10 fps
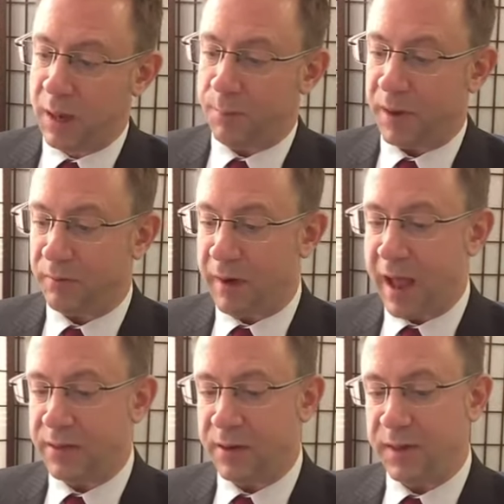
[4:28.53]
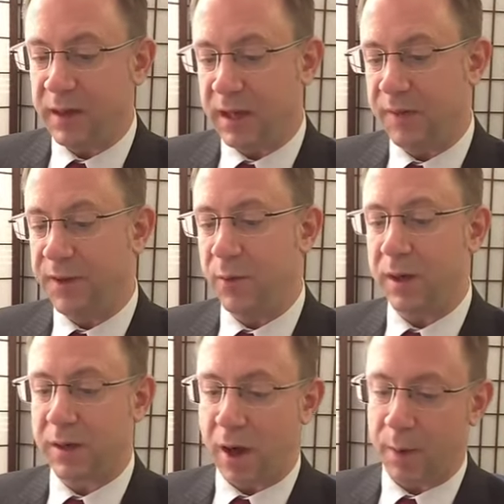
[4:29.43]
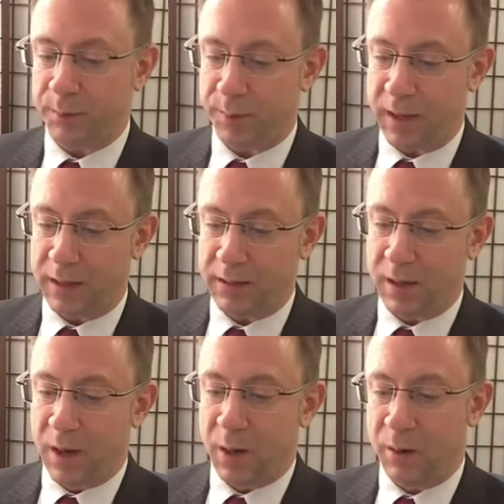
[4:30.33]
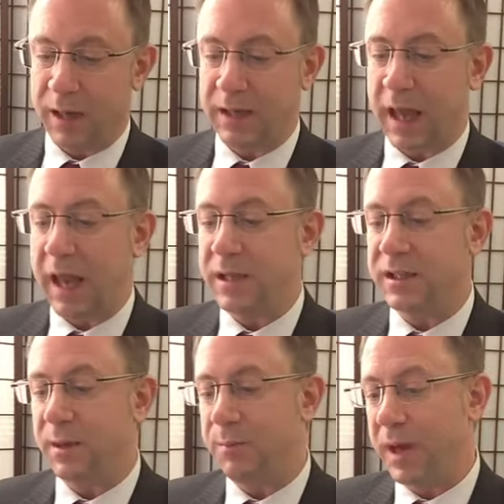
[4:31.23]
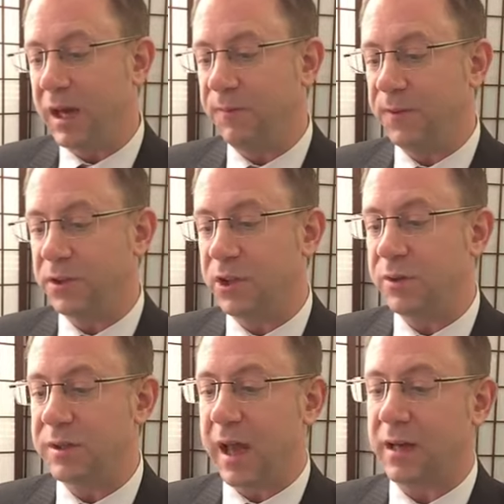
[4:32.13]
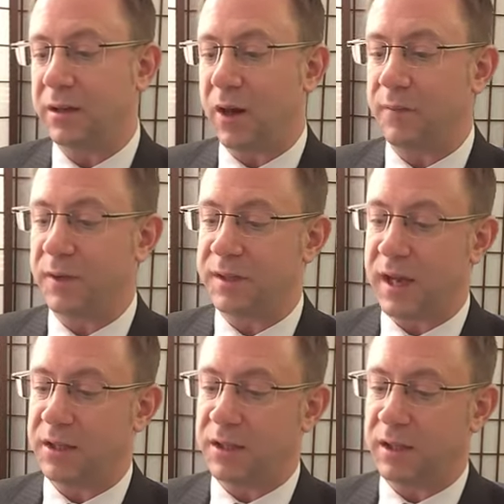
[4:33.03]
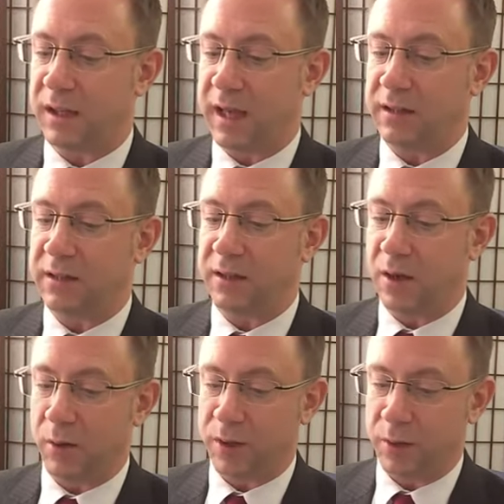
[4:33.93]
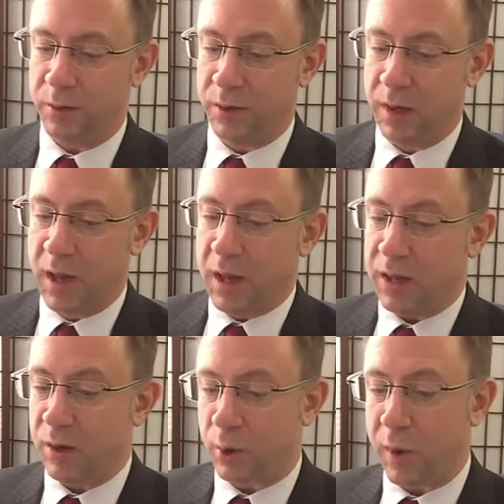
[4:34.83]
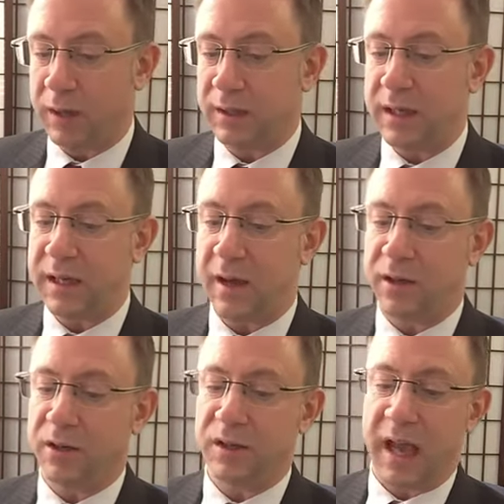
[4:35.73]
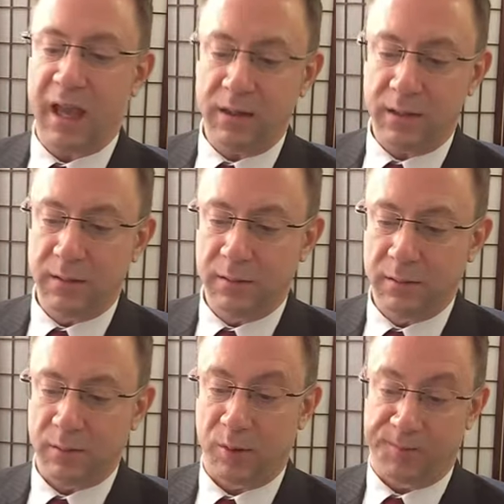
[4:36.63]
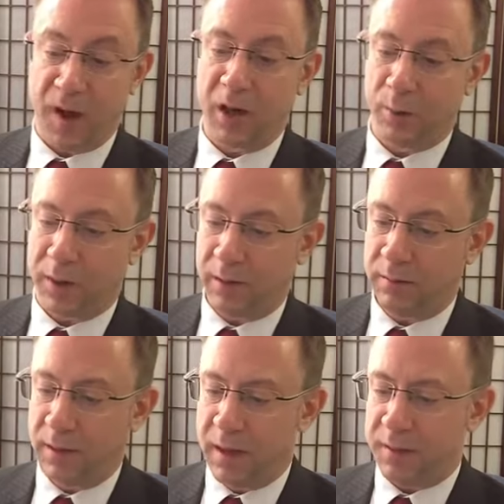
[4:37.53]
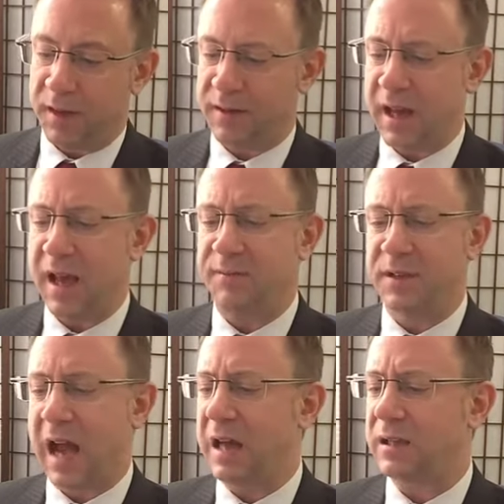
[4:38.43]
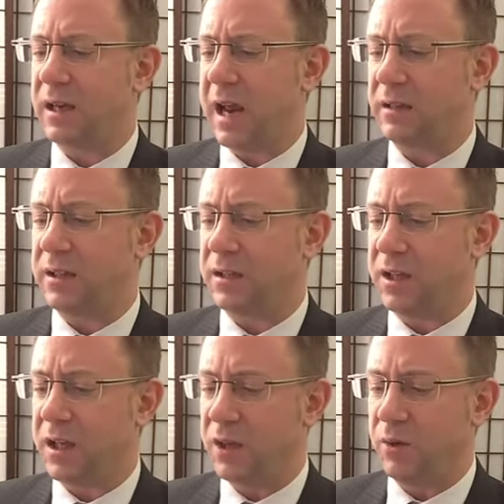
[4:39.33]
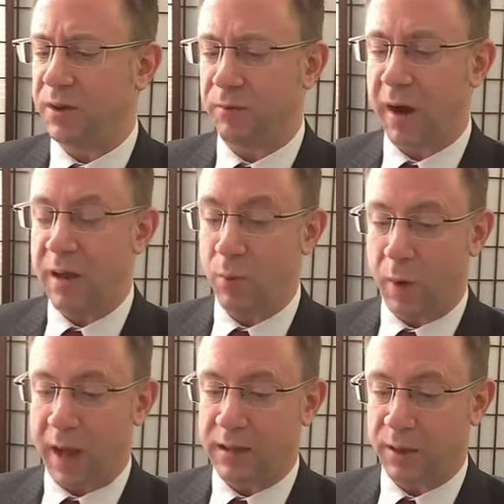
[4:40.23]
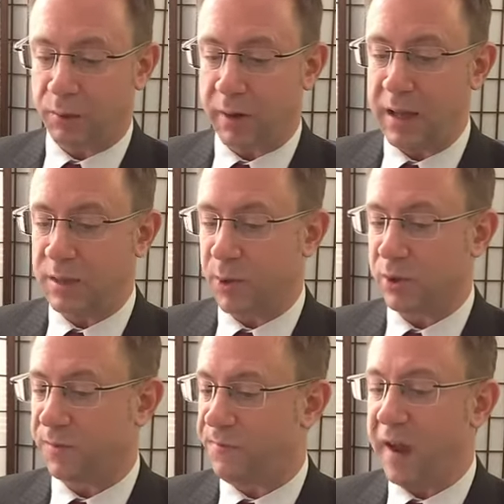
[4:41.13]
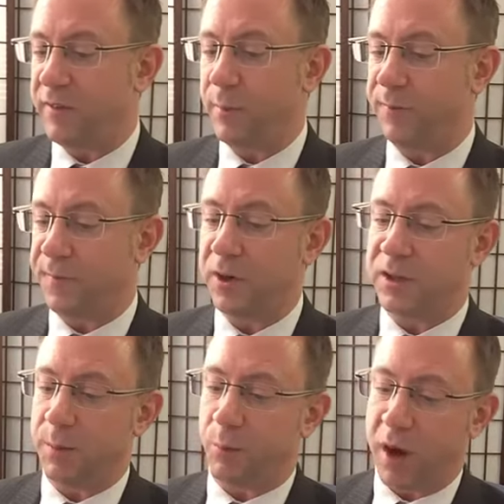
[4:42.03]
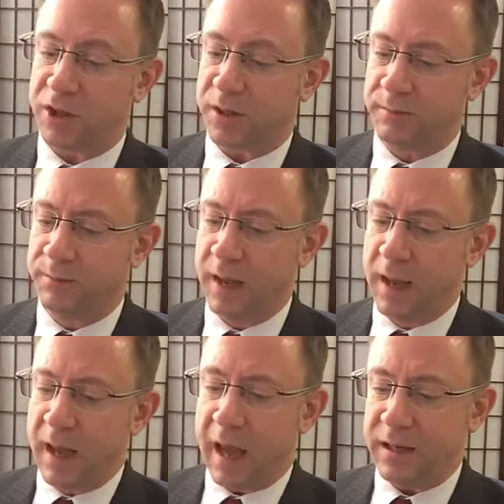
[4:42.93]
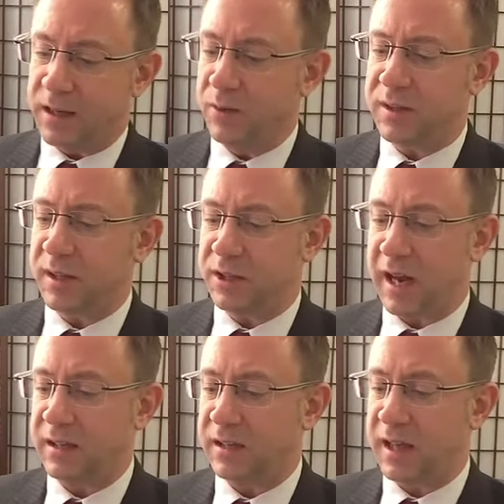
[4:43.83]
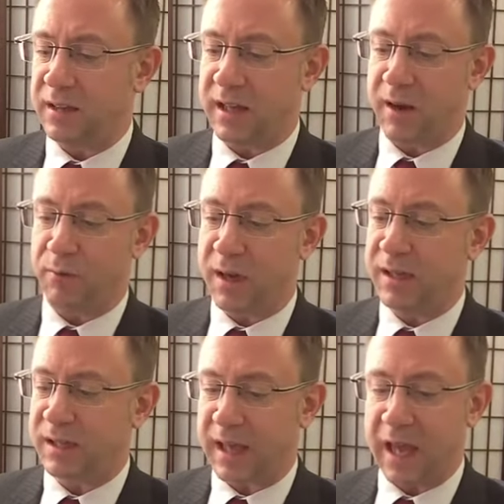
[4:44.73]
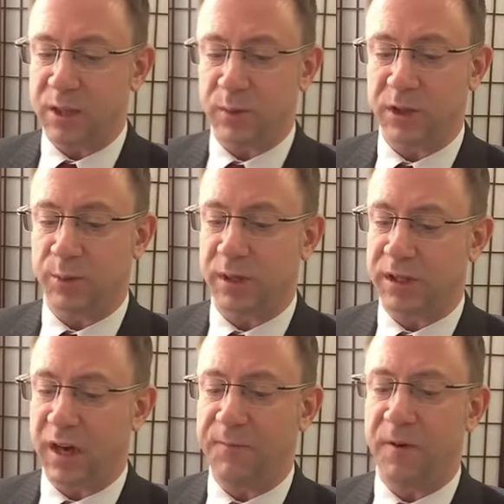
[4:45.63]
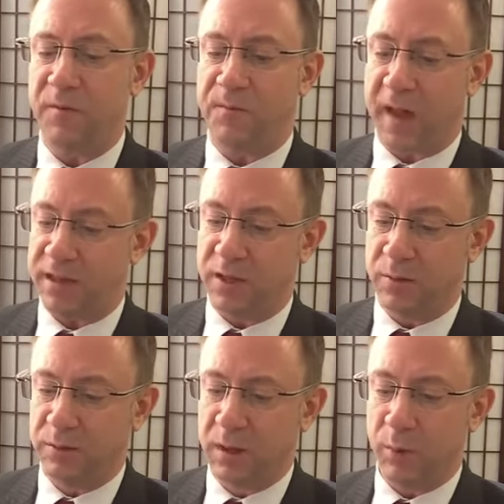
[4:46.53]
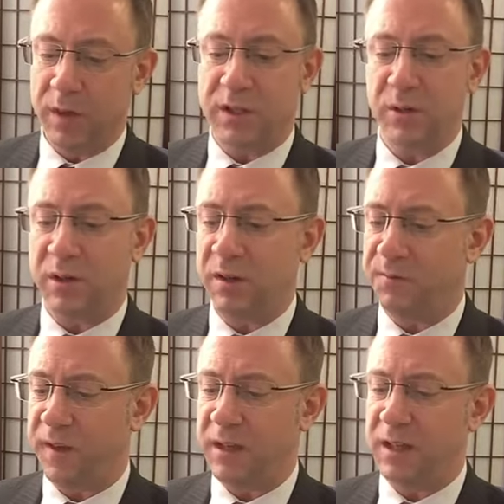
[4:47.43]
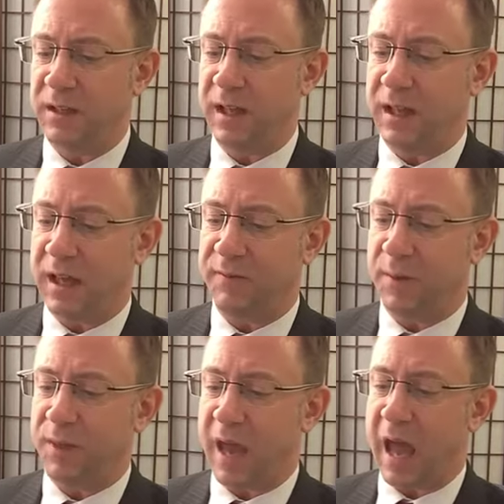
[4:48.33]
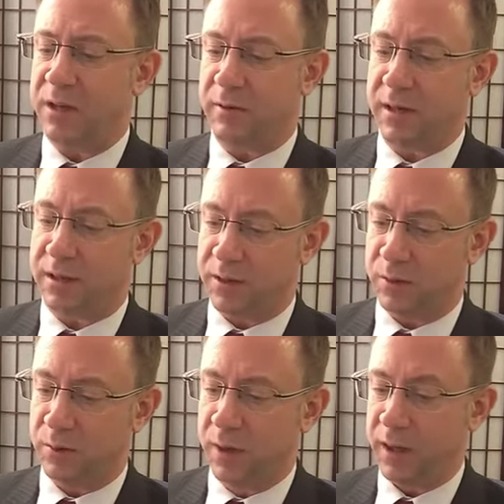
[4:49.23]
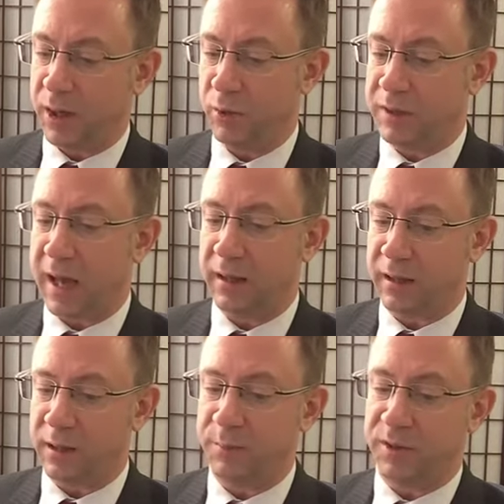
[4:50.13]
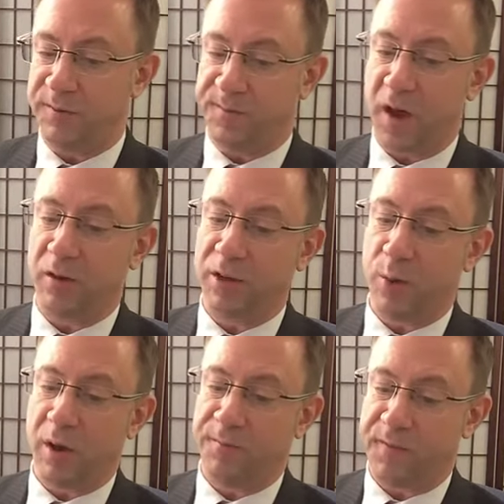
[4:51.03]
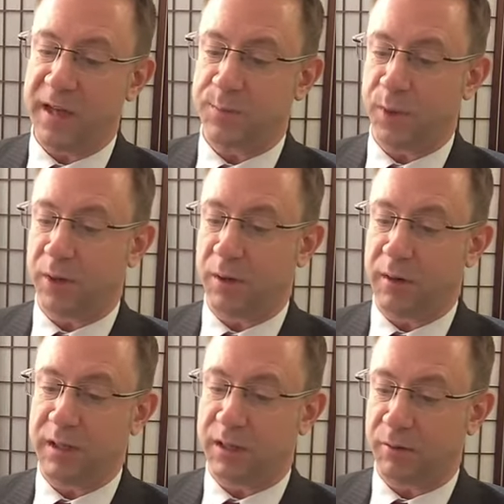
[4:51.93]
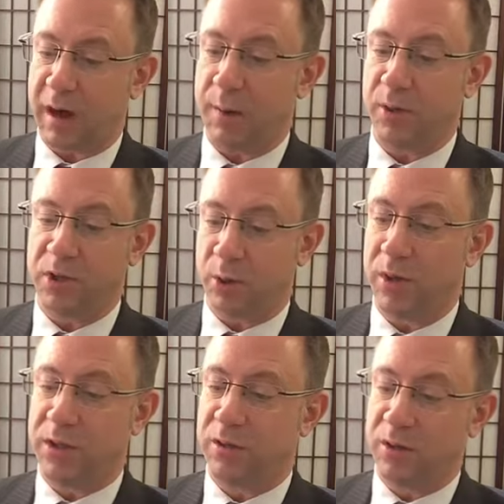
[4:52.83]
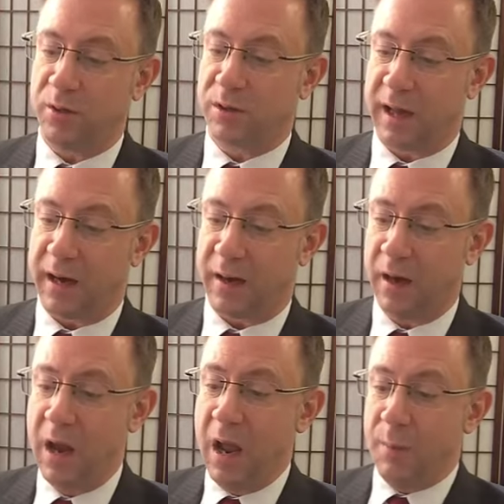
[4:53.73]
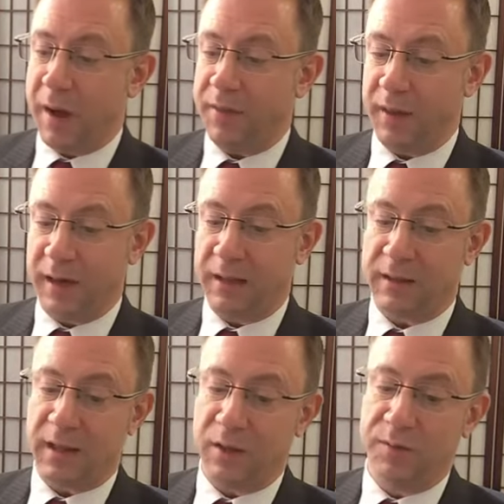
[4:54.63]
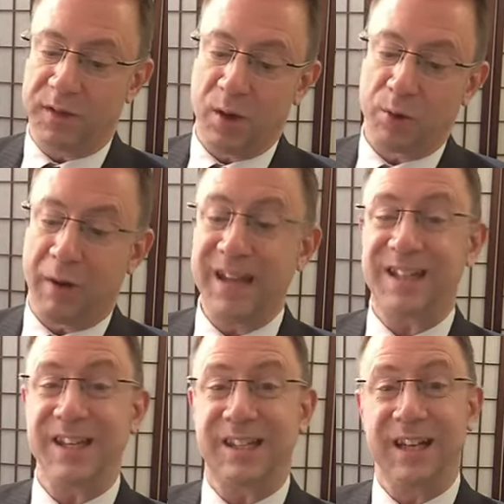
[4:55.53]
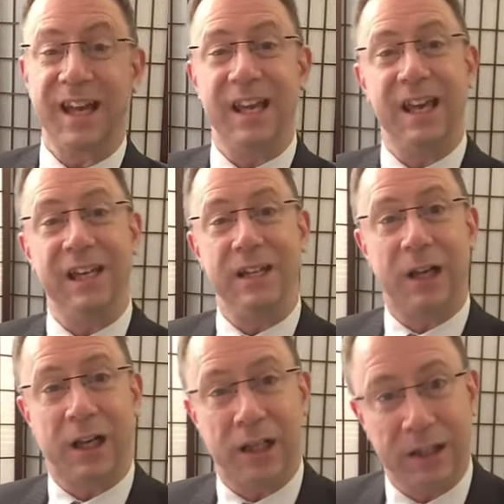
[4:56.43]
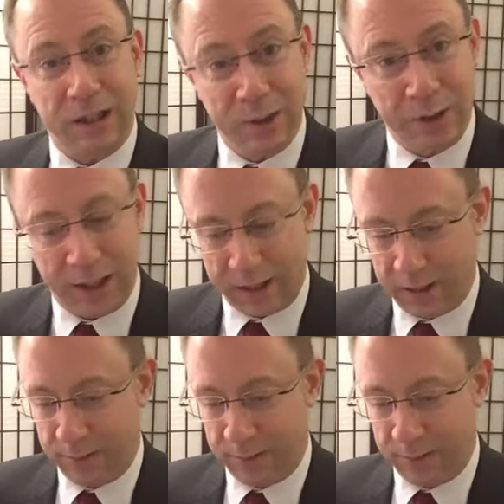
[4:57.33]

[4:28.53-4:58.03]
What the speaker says: but rather than give you a compliment or engage in a meaningful two-sided conversation to get to know you, you quickly tell your date or follower that they have not connected to you the right way to create the most favorable first impression, and you suggest that they reschedule to a different venue, which you conveniently give them the address to, you telling them to follow you on Facebook or Instagram or join your newsletter by the link that you've so graciously included.